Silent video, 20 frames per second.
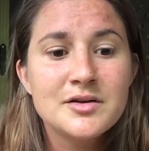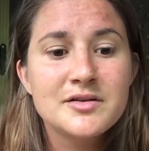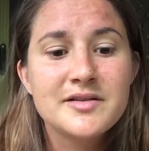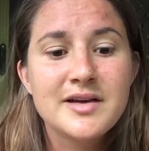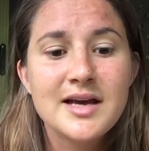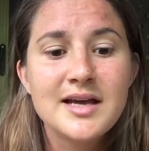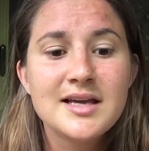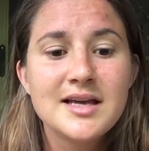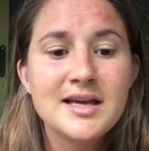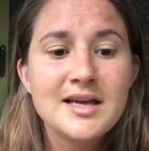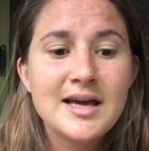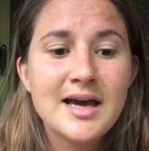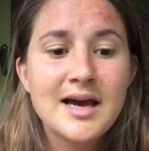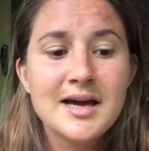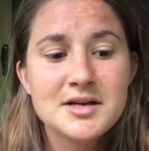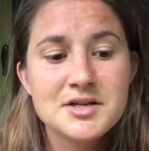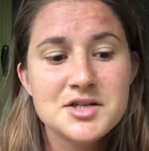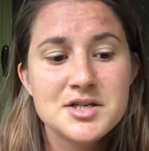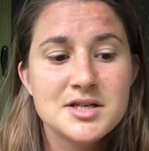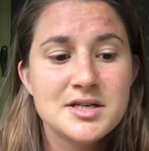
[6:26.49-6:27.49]
taking
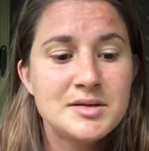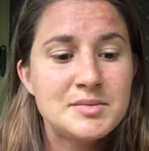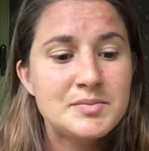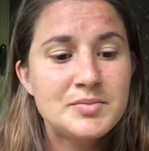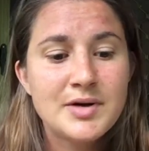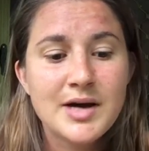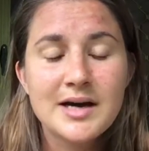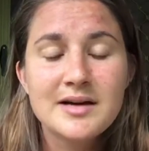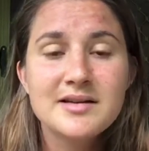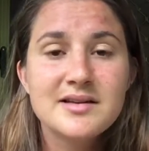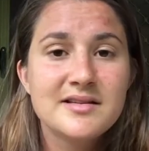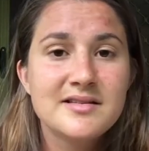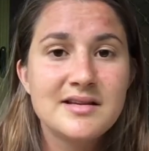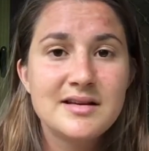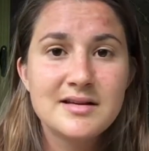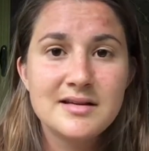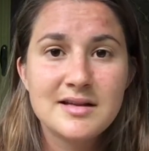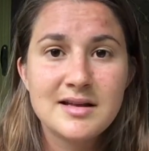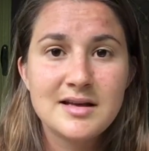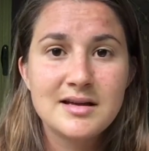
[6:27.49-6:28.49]
action and
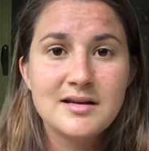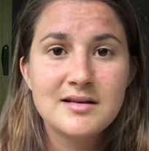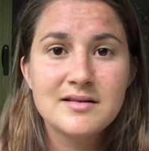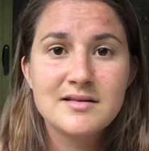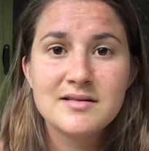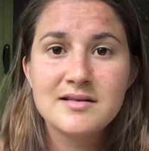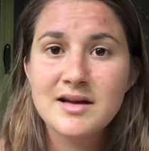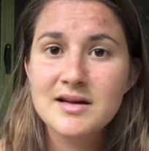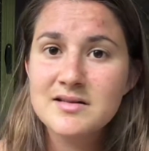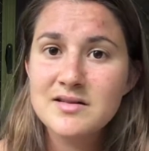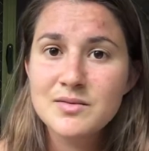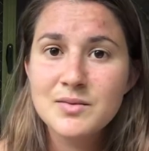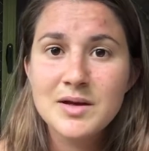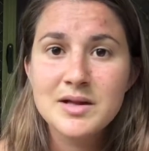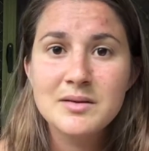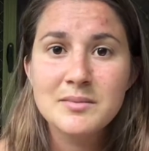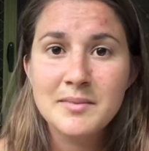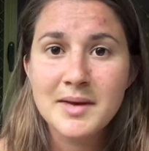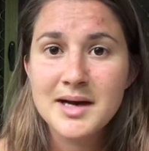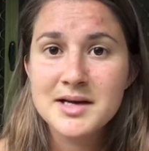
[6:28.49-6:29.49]
practicing things, that's where
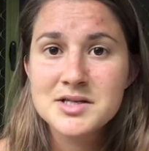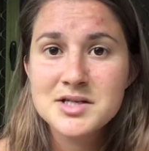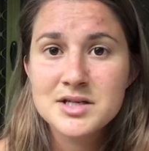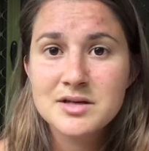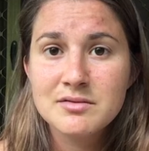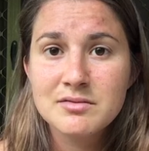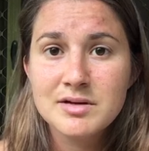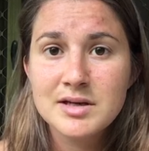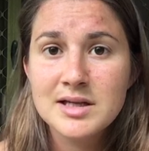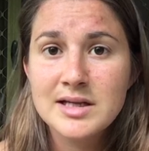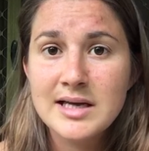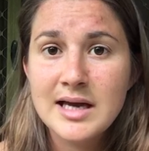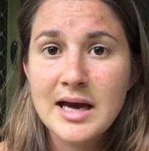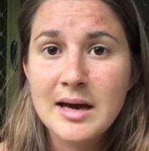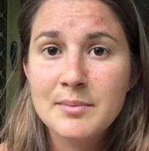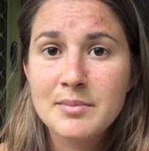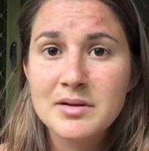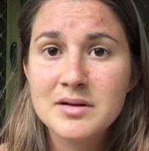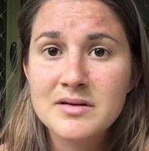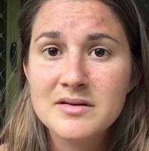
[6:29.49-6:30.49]
the magic really
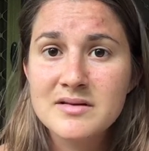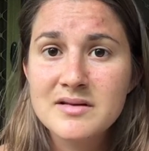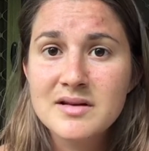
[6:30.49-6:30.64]
happens.